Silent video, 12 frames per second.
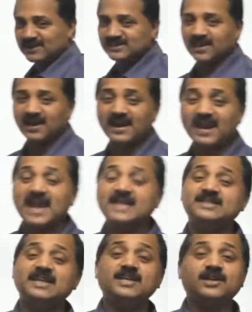There are
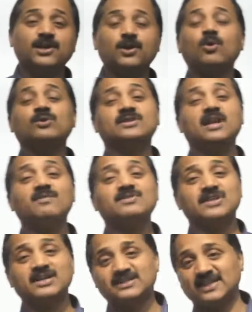18 crore
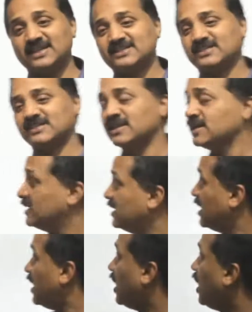television sets,
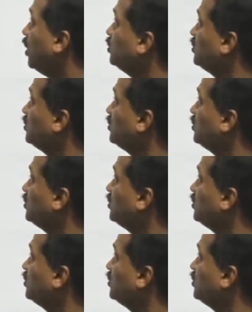out